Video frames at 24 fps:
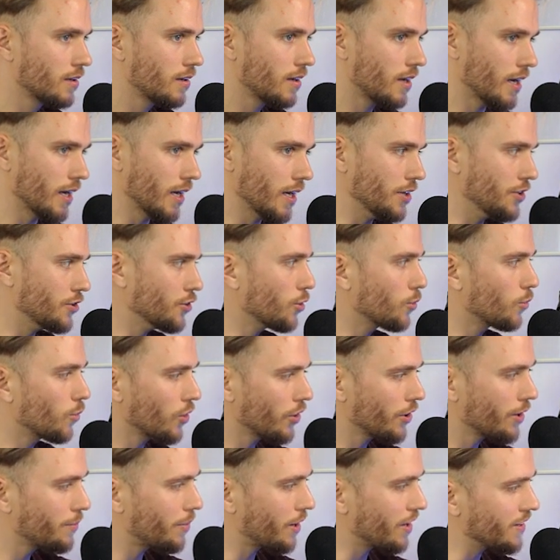And don't
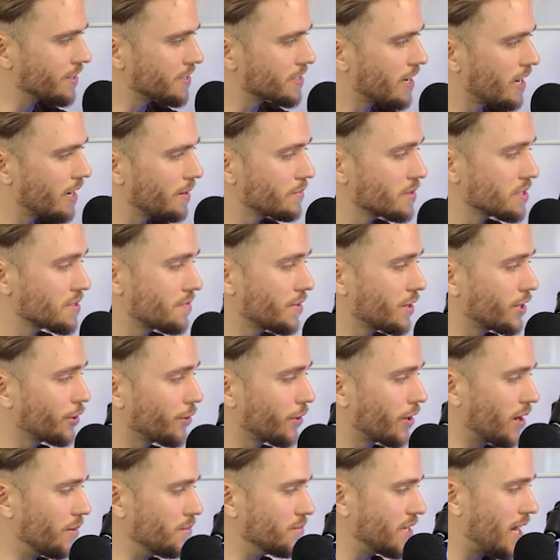worry, by the time this video
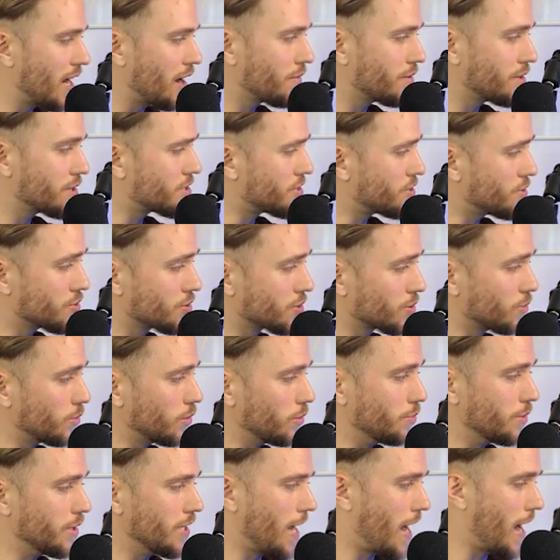comes out, this user will
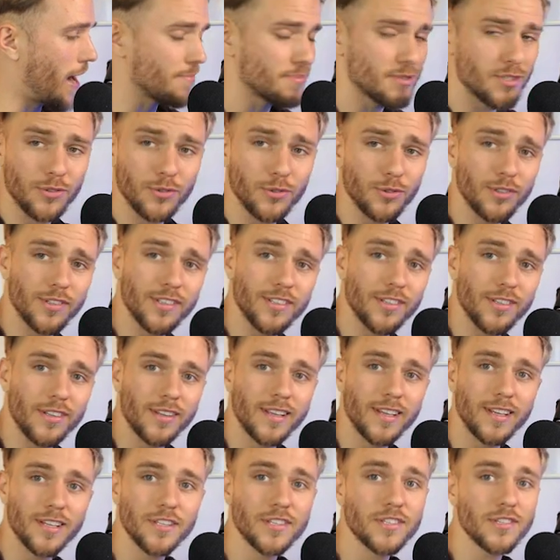be absolutely
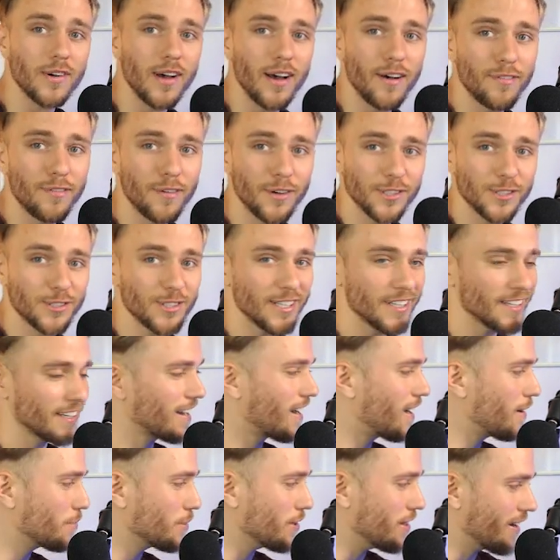deleted. So have fun trying to
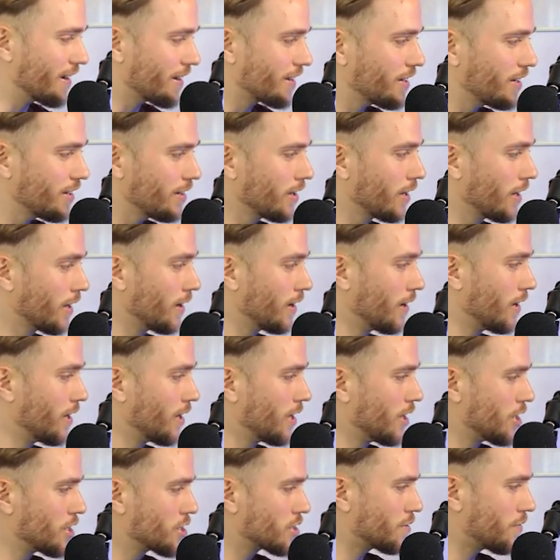copy that key.
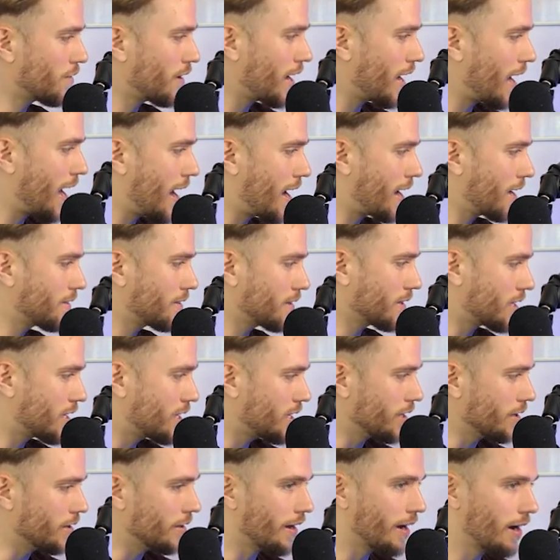So if I add the
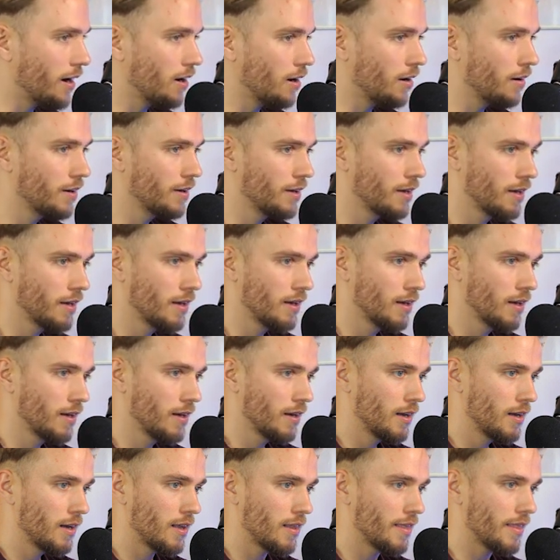key there,
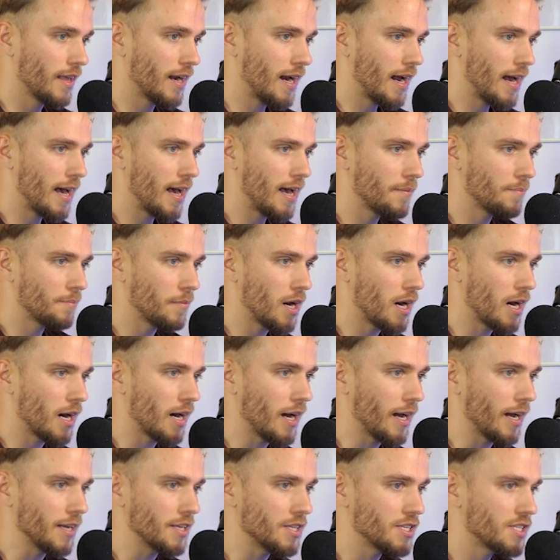then I add
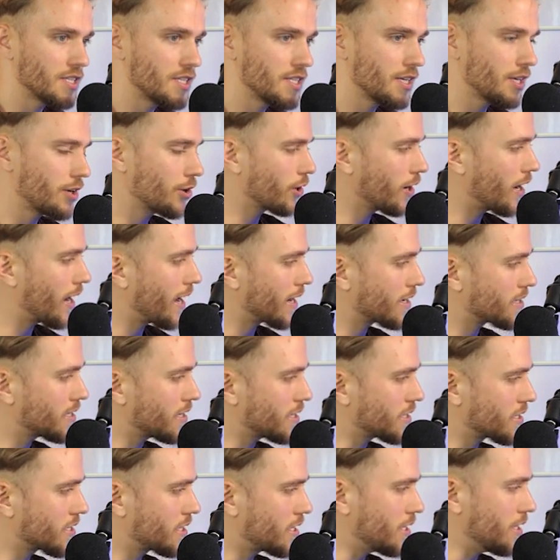my secret
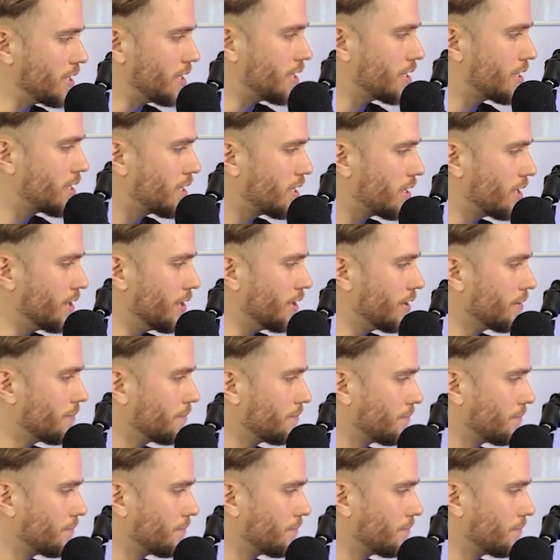access key here.